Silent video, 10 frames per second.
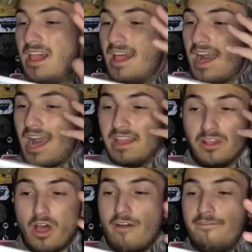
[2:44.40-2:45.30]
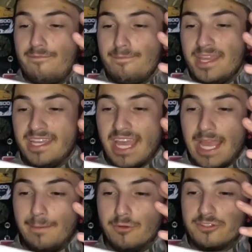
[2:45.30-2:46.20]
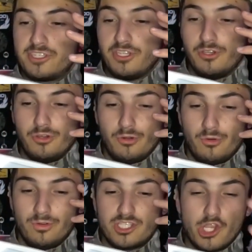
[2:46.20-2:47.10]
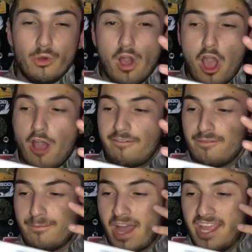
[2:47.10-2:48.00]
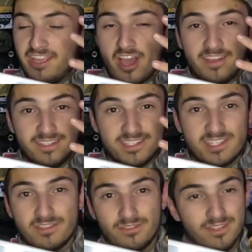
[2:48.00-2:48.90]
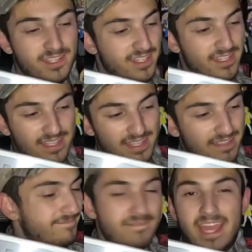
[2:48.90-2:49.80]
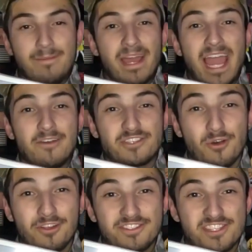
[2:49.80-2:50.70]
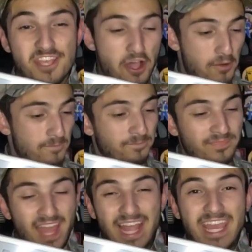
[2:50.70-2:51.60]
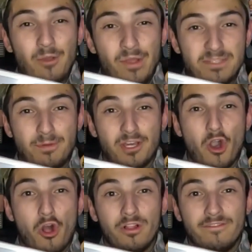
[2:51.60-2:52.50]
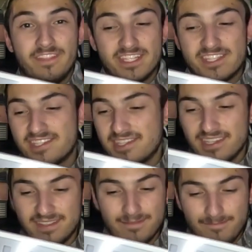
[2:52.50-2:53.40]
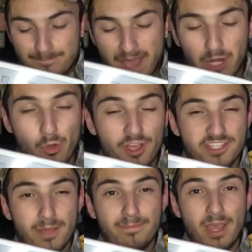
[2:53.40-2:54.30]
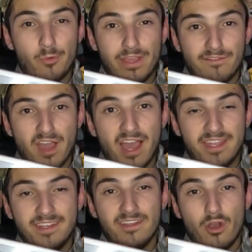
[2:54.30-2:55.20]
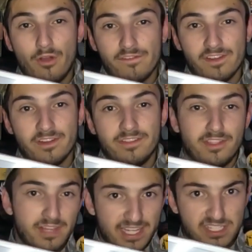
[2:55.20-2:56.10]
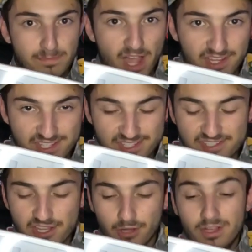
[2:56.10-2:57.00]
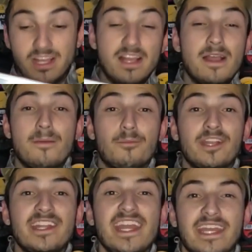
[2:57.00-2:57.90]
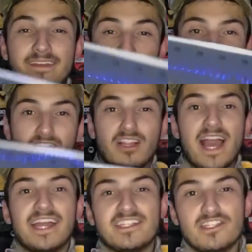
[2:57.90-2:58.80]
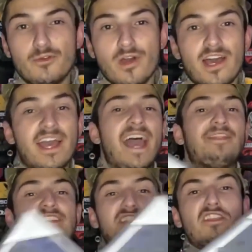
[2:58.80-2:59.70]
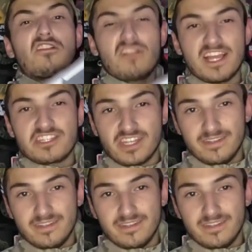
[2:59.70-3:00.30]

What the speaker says: I love being able to show off my guns in my household, so I can't wait to put all of these battle walls up that we have gotten over the latest boxes. So, pretty neat. Glad to add this to the collection.